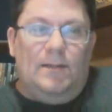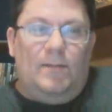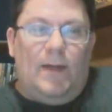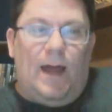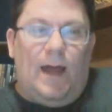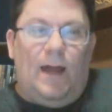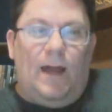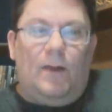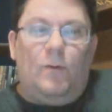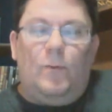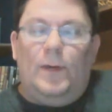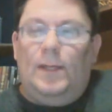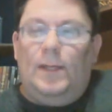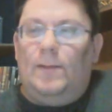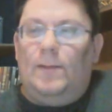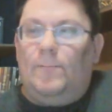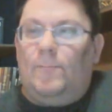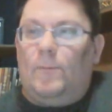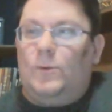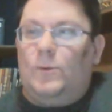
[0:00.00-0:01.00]
Halloween,
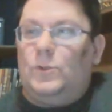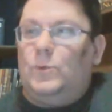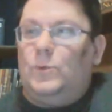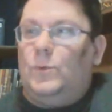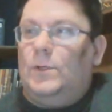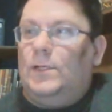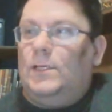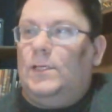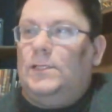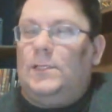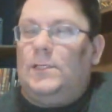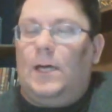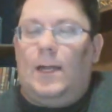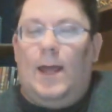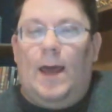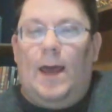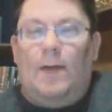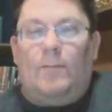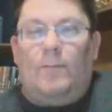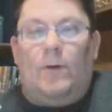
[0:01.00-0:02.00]
the first one, does not
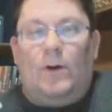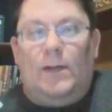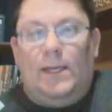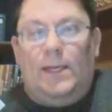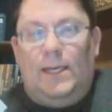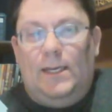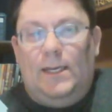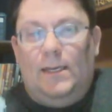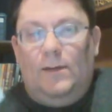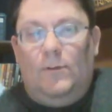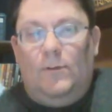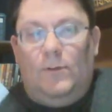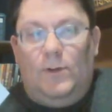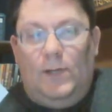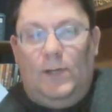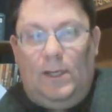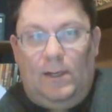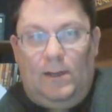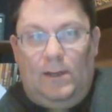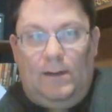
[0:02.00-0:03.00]
have hardly any
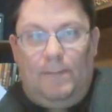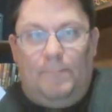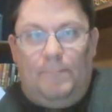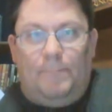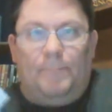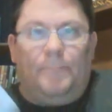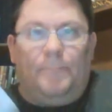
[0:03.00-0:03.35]
nudity in it.